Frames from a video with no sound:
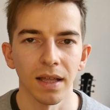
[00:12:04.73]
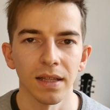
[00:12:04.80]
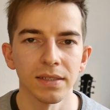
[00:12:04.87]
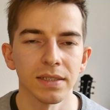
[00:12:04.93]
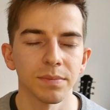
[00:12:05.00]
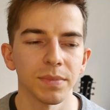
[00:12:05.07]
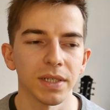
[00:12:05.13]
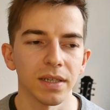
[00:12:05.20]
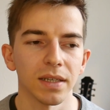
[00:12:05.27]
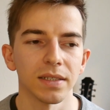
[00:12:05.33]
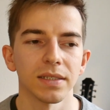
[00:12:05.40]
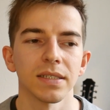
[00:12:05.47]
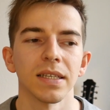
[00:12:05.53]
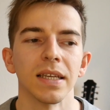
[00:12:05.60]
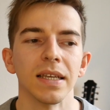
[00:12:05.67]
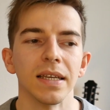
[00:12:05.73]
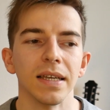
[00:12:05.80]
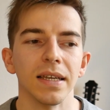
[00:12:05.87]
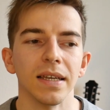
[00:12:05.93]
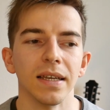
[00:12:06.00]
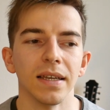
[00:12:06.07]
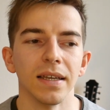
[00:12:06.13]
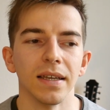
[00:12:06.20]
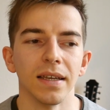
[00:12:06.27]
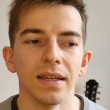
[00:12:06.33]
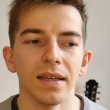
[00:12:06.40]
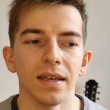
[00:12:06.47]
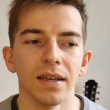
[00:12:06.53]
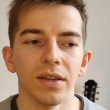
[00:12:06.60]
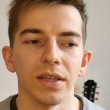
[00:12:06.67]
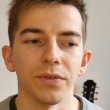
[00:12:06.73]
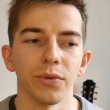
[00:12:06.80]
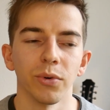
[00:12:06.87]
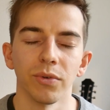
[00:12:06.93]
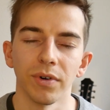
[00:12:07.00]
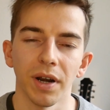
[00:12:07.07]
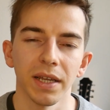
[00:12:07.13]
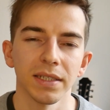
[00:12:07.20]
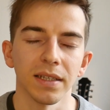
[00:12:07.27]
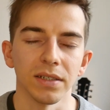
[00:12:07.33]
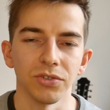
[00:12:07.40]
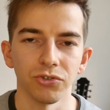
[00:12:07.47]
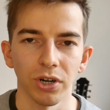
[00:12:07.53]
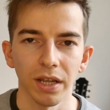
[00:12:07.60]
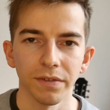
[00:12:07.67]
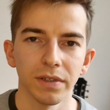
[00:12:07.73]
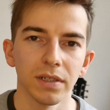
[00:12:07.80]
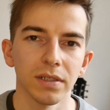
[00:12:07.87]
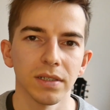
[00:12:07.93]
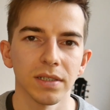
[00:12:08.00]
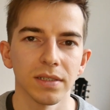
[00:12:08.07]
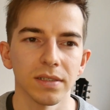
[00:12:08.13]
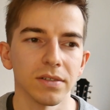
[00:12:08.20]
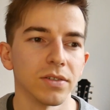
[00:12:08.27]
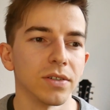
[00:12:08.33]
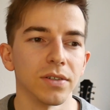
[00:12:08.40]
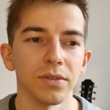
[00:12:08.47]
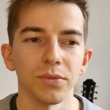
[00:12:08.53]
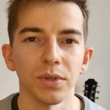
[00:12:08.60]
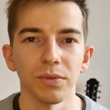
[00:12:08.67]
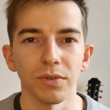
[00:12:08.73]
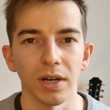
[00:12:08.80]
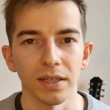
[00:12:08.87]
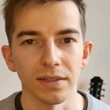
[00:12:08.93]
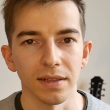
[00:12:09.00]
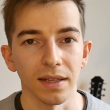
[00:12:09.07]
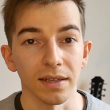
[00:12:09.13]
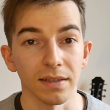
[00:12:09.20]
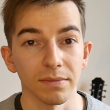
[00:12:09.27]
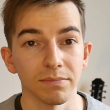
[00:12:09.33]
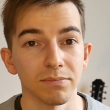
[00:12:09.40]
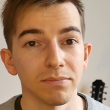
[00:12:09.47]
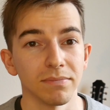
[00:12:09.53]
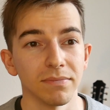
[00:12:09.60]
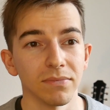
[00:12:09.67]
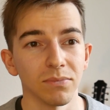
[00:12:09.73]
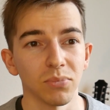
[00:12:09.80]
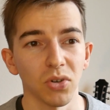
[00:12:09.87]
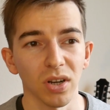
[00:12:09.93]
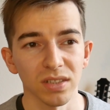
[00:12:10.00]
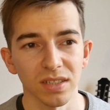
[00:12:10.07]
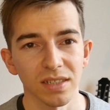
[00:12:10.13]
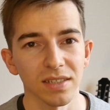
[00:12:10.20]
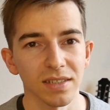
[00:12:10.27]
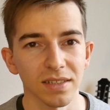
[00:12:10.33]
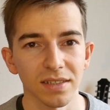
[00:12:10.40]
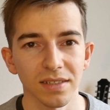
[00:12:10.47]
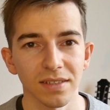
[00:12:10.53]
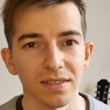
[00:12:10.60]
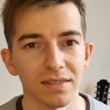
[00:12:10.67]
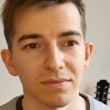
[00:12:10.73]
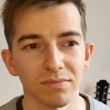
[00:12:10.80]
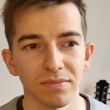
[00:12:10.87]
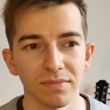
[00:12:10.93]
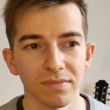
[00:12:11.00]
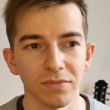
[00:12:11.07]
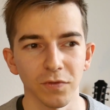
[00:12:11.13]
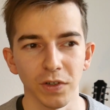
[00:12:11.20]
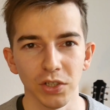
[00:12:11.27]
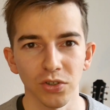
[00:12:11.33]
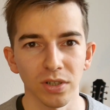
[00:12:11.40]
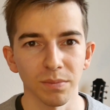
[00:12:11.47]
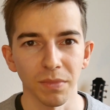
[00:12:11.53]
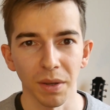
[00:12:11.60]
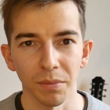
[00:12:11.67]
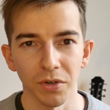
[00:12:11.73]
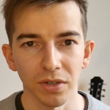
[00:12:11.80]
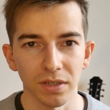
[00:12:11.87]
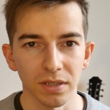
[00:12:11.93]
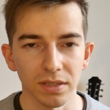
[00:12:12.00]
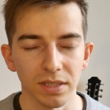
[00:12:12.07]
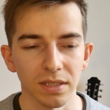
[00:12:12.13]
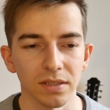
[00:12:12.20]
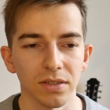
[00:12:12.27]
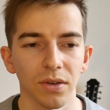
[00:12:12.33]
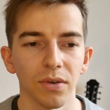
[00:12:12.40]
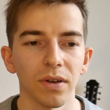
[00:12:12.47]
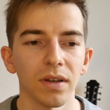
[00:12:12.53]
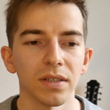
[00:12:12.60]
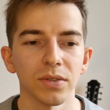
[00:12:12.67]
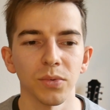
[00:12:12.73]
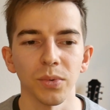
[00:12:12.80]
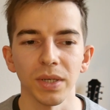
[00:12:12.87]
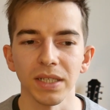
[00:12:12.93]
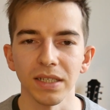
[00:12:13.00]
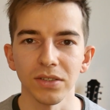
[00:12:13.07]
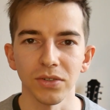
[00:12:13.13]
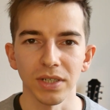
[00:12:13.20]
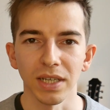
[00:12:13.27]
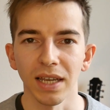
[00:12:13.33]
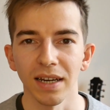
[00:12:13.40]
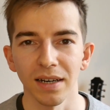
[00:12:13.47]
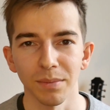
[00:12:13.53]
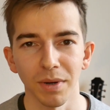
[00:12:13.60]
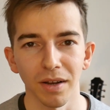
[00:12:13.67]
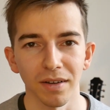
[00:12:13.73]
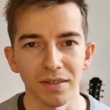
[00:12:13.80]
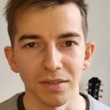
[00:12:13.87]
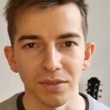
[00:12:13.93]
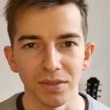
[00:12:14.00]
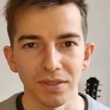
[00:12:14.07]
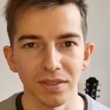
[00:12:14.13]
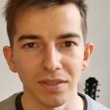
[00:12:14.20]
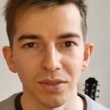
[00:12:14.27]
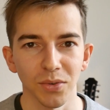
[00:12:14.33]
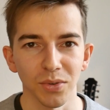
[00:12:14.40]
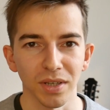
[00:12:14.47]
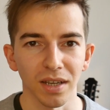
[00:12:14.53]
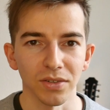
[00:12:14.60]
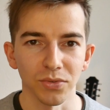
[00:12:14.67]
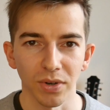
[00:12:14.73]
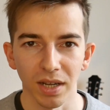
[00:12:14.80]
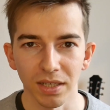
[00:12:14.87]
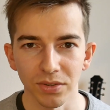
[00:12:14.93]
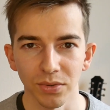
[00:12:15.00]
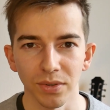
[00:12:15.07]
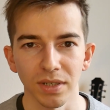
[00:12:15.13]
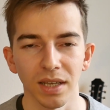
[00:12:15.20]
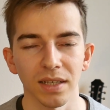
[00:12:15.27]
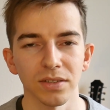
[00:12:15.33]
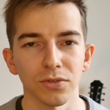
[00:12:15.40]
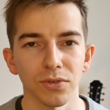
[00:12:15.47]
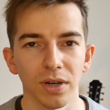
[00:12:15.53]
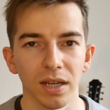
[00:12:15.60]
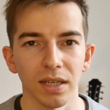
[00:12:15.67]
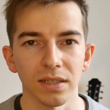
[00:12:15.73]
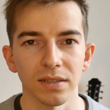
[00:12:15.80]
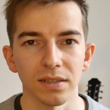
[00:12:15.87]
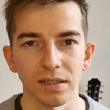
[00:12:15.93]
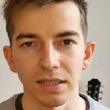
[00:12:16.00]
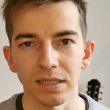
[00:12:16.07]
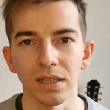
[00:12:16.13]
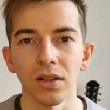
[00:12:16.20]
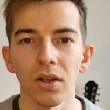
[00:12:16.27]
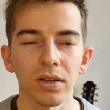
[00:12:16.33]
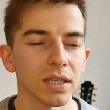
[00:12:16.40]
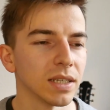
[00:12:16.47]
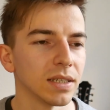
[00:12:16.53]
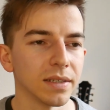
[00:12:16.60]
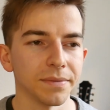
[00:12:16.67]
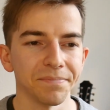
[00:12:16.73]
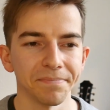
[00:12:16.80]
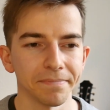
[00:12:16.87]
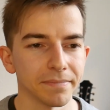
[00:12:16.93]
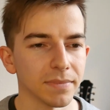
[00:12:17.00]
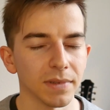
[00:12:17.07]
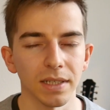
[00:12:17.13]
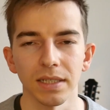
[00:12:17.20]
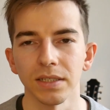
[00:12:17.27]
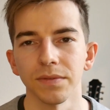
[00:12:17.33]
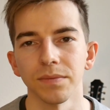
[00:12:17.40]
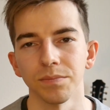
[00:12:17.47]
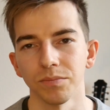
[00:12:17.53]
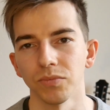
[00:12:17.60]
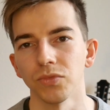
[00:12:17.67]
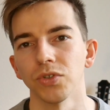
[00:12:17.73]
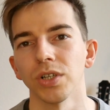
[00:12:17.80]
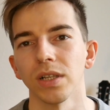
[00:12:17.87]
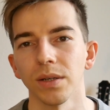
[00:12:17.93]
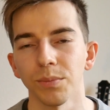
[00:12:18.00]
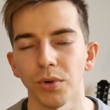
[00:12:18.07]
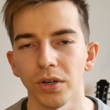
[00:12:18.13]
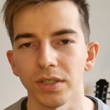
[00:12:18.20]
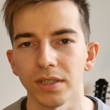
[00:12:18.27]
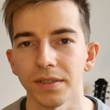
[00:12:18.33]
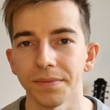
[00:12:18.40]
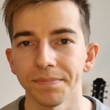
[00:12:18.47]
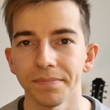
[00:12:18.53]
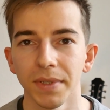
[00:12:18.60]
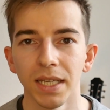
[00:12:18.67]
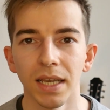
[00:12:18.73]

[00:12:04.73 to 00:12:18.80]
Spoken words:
else, because if we write drivers or we write like processes, virtual memories and so on, we need to care about who can write, who can't write. This locking is really important.